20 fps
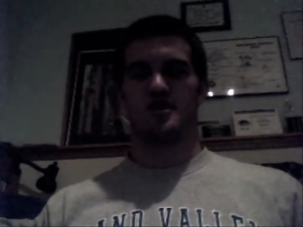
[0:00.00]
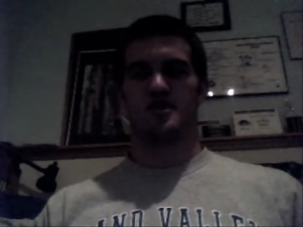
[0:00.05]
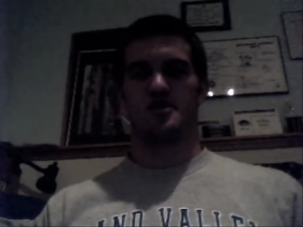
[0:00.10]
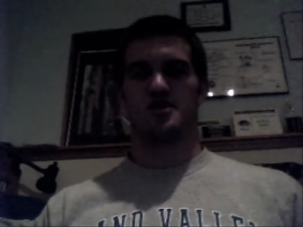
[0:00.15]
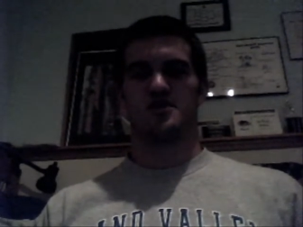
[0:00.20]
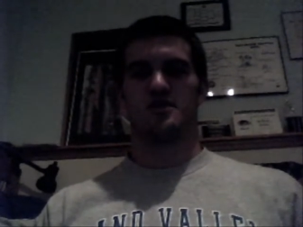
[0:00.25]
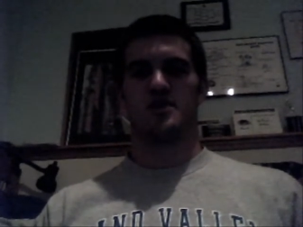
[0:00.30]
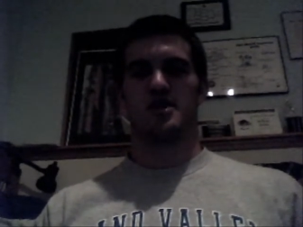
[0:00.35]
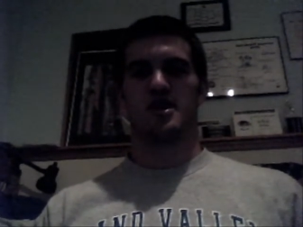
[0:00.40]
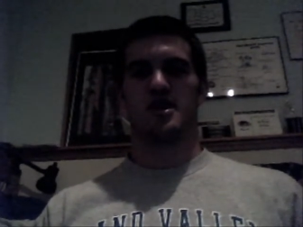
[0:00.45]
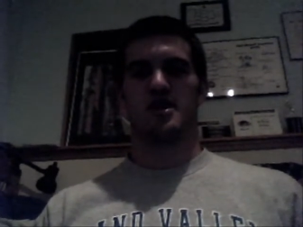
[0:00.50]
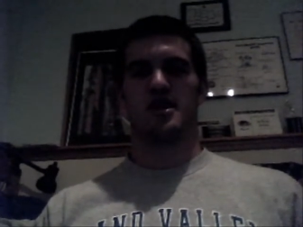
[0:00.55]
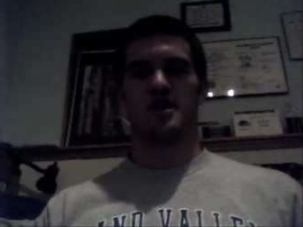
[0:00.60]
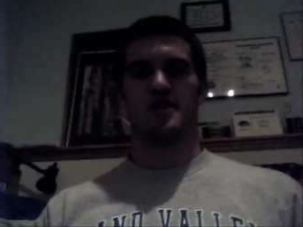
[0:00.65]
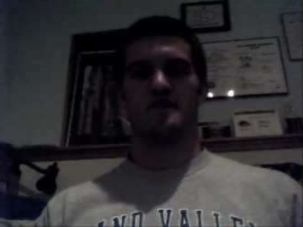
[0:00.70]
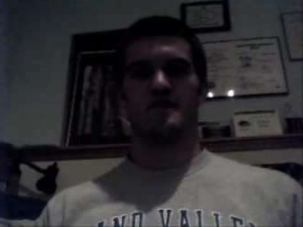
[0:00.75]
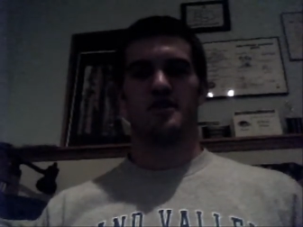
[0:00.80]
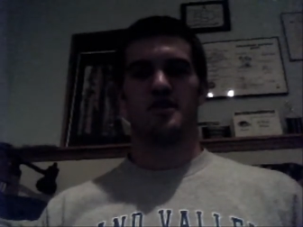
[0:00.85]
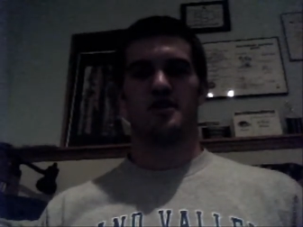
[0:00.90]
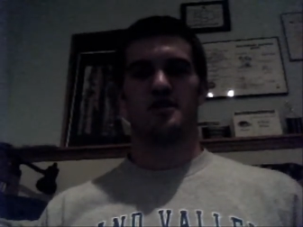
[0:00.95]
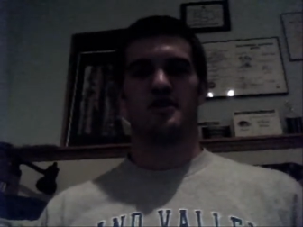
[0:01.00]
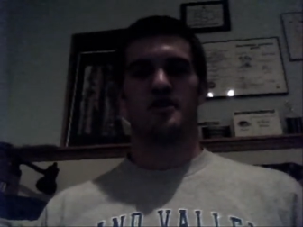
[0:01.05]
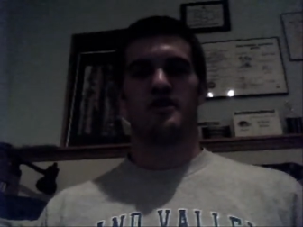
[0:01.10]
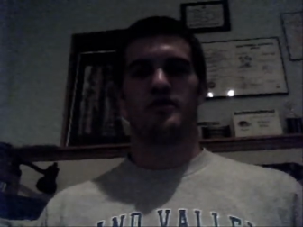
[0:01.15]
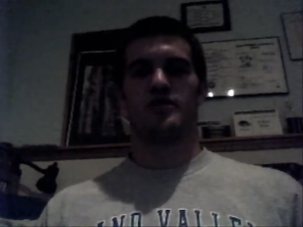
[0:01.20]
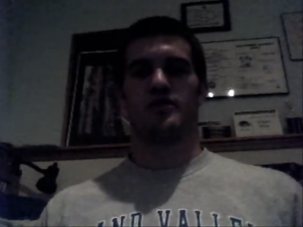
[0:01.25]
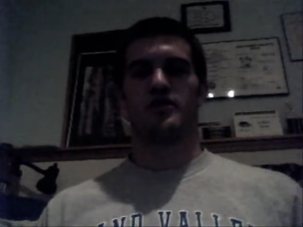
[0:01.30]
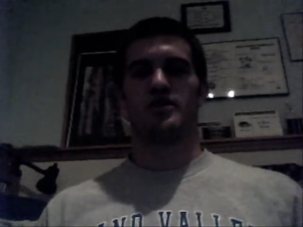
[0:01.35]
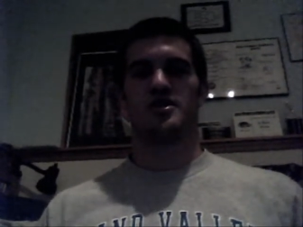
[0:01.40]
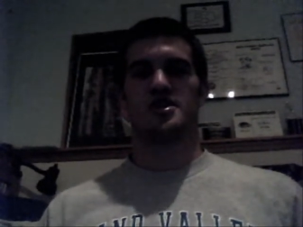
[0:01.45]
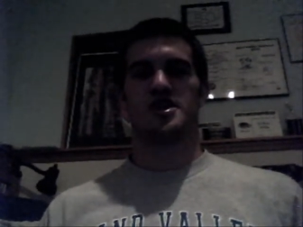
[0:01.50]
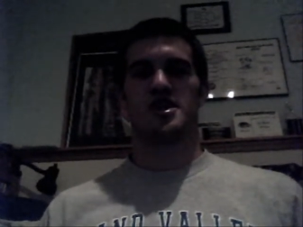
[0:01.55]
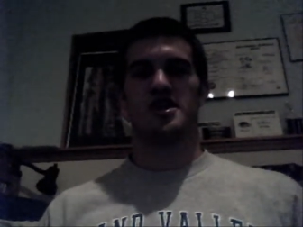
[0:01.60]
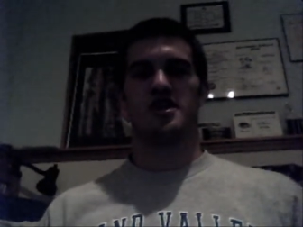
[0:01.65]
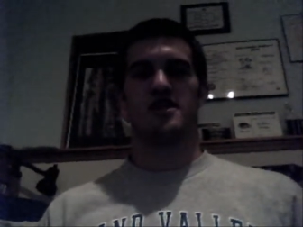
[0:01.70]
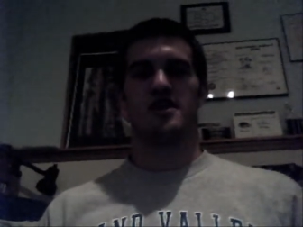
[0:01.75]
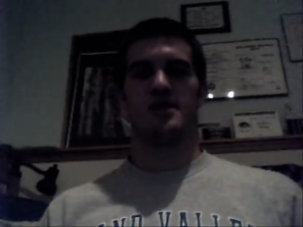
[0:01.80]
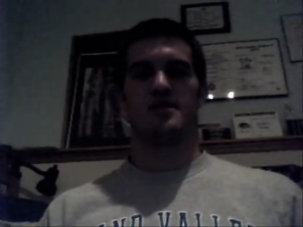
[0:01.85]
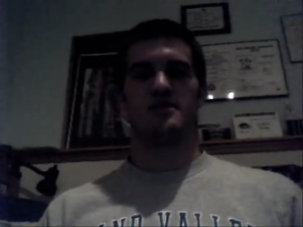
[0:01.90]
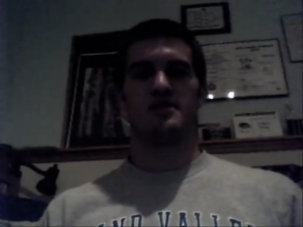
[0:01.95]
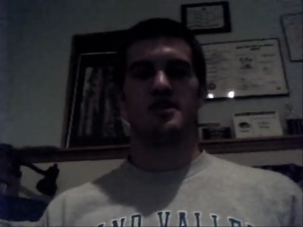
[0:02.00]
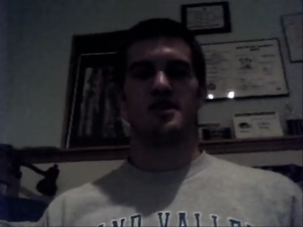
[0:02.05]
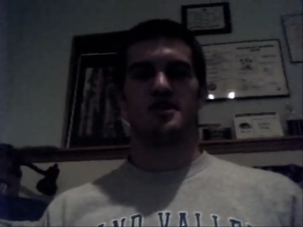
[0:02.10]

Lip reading: This week in the NFL, Thursday game